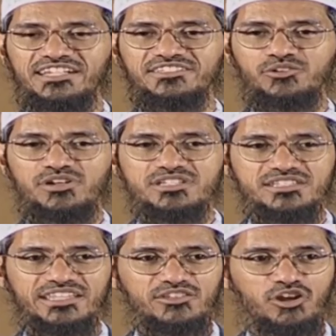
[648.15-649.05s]
asked a
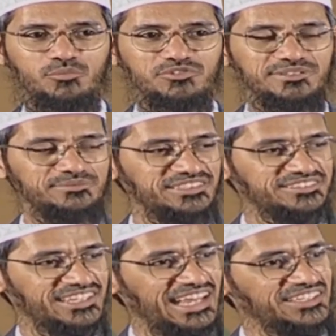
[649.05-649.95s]
question that the non-Muslim
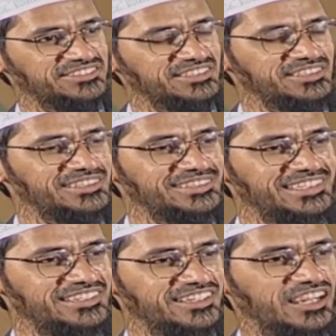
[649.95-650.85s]
sister asked.
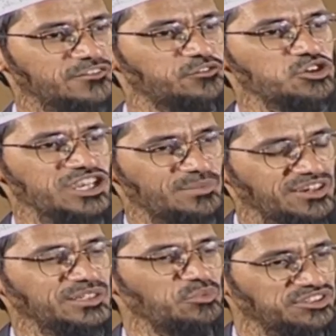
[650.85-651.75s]
There's a confusion
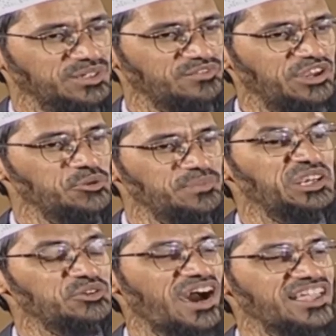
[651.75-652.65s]
among the Muslims. When you
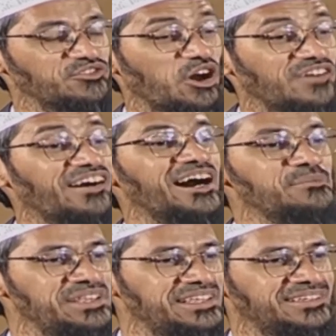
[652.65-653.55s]
meet, you ask, you are a
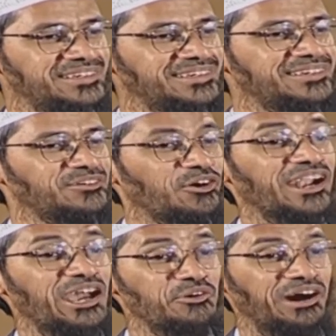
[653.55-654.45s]
Wahhabi,
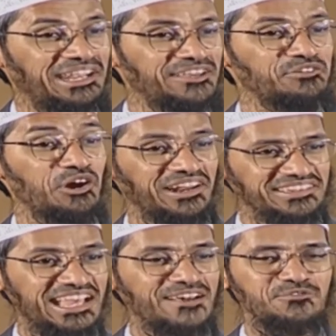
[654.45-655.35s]
or are you a Hanafi, or a
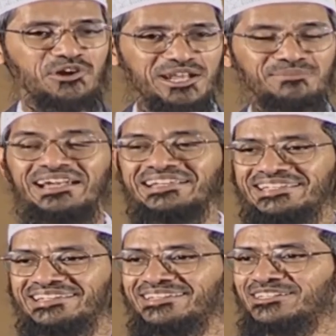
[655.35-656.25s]
Shafi, or a
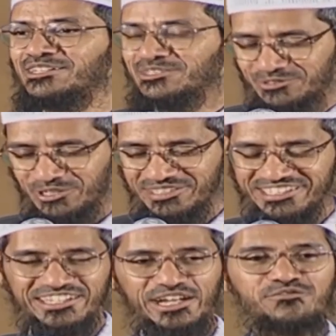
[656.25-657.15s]
Maliki? So
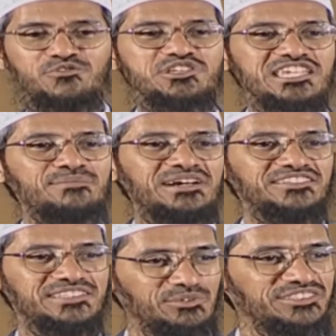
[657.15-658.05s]
there's a confusion
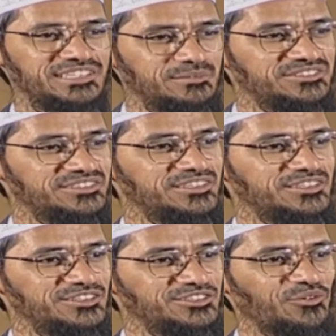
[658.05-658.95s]
amongst the Muslims.
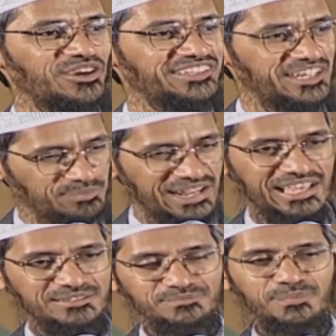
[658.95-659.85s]
So what's the
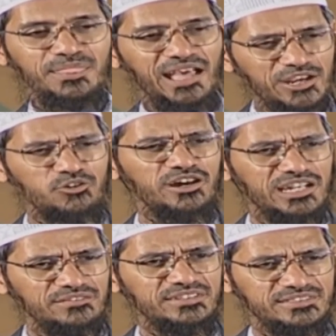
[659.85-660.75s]
reply? I do
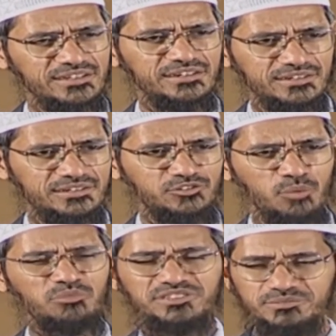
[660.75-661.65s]
agree with the
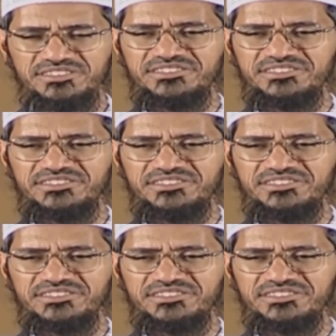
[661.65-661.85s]
non-Muslim